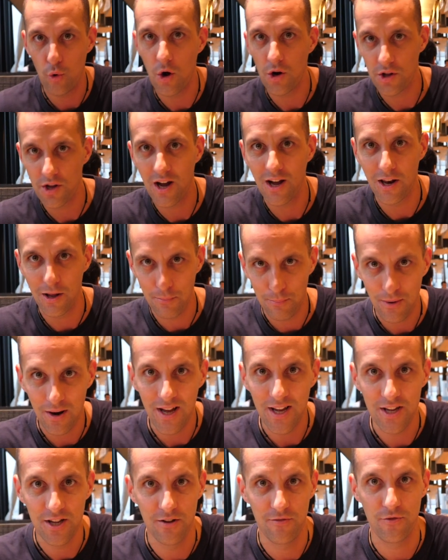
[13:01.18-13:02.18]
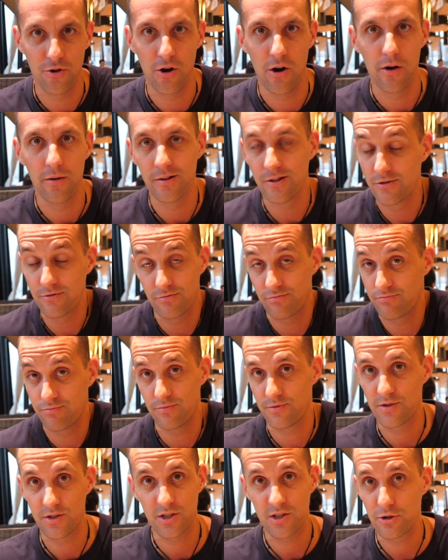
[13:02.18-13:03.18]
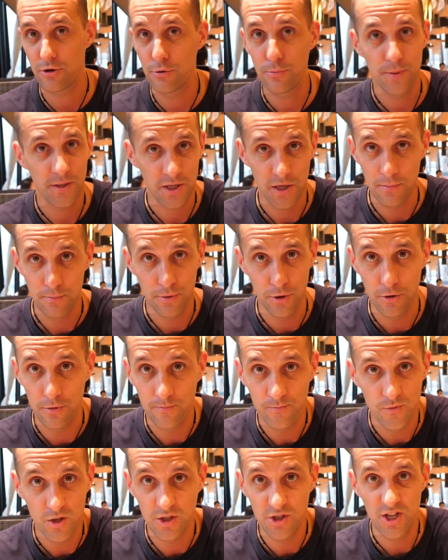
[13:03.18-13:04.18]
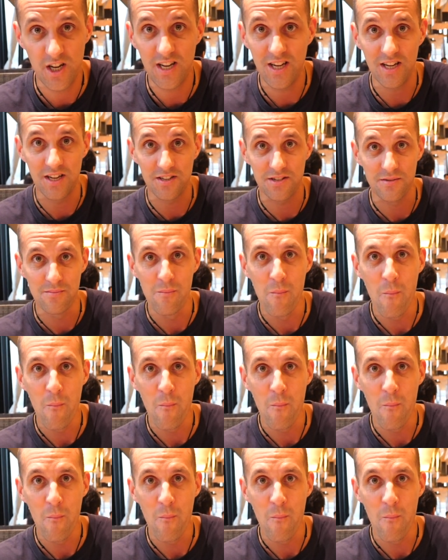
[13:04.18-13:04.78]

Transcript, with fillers: what color plate you've got. It's super simple, ingenious.